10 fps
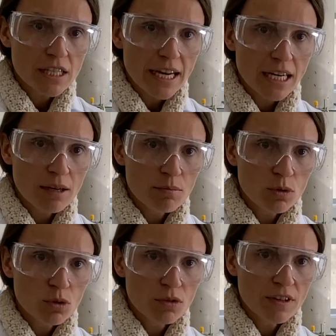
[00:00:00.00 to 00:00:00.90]
I can
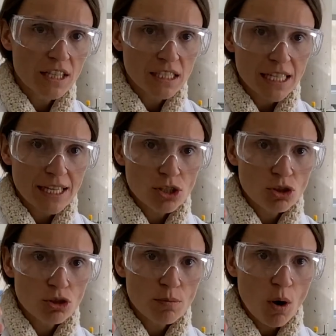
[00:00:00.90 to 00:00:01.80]
move the test
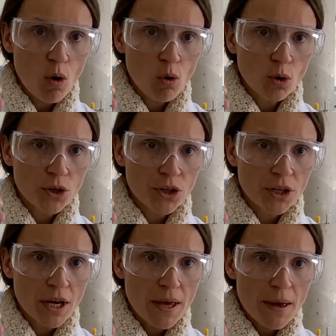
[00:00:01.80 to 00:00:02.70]
tube
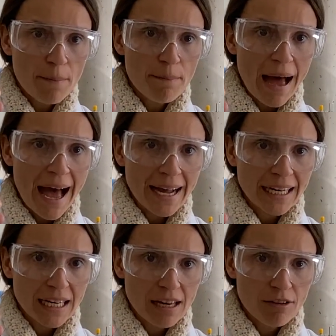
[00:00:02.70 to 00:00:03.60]
holder back
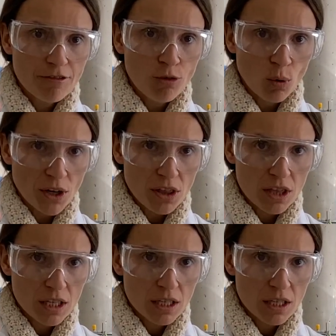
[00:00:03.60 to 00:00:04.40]
and forth